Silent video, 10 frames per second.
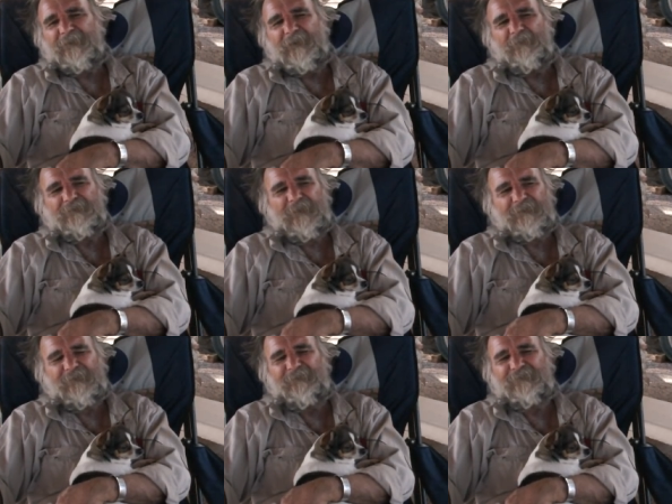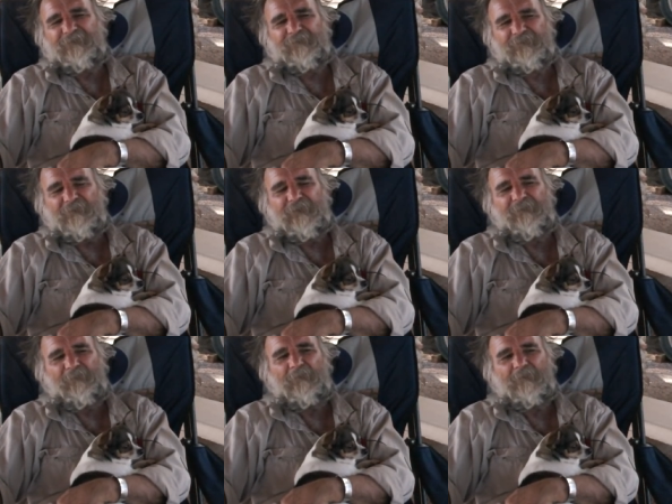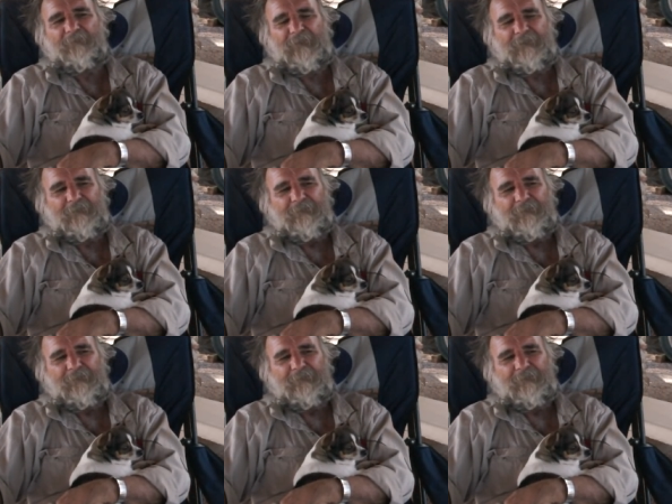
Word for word: He was like seventeen years old, and he followed me.